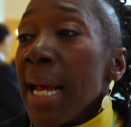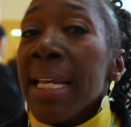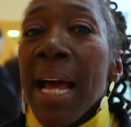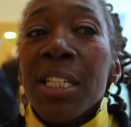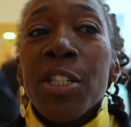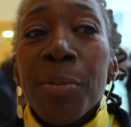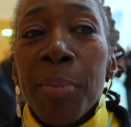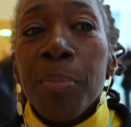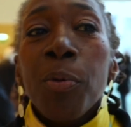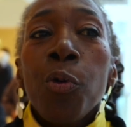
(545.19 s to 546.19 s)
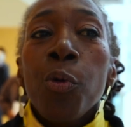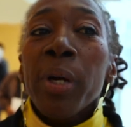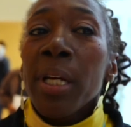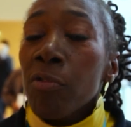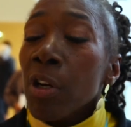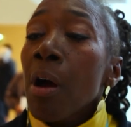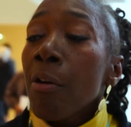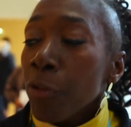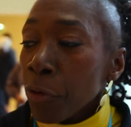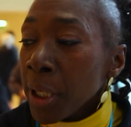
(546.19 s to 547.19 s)
And not just people who were in
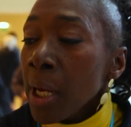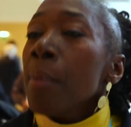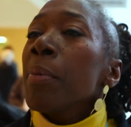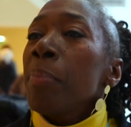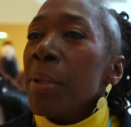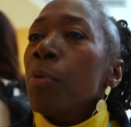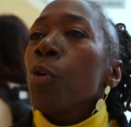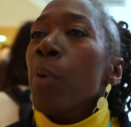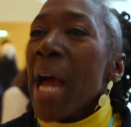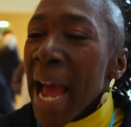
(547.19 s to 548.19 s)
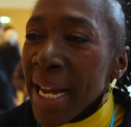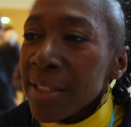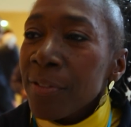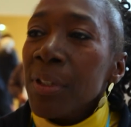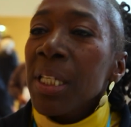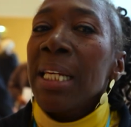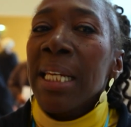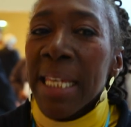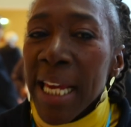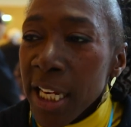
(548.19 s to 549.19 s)
recovery, but people who were actively
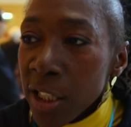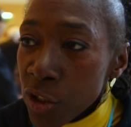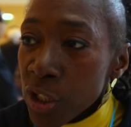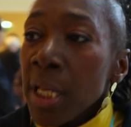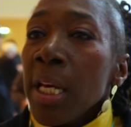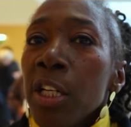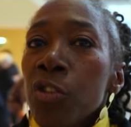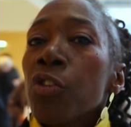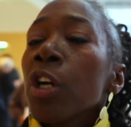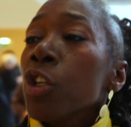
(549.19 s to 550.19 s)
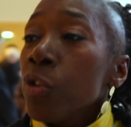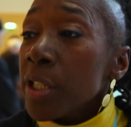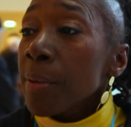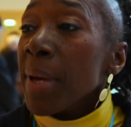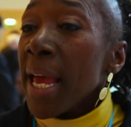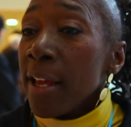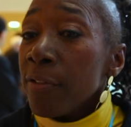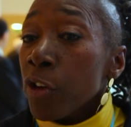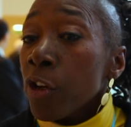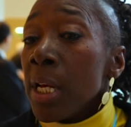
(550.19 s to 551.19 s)
engaged in drug using
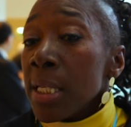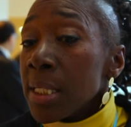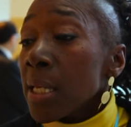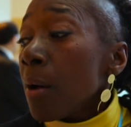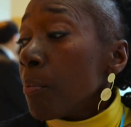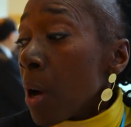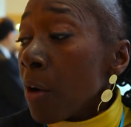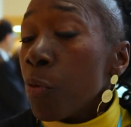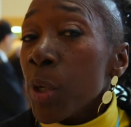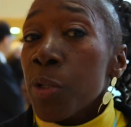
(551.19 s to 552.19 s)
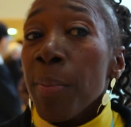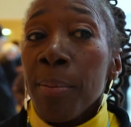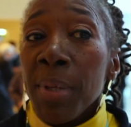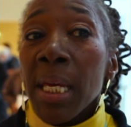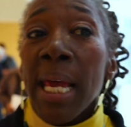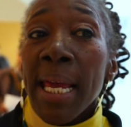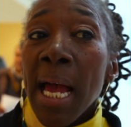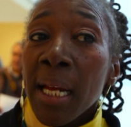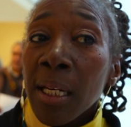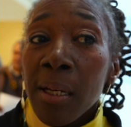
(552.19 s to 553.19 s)
behavior, some of which may be
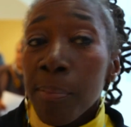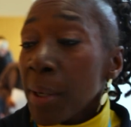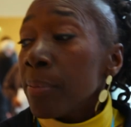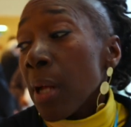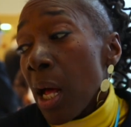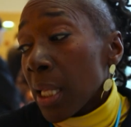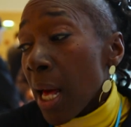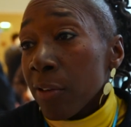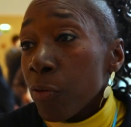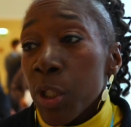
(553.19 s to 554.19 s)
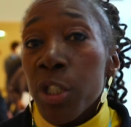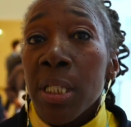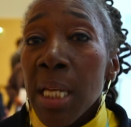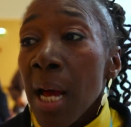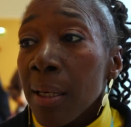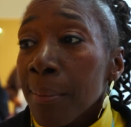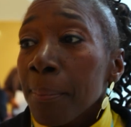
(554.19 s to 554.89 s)
chaotic, but a lot of which is not.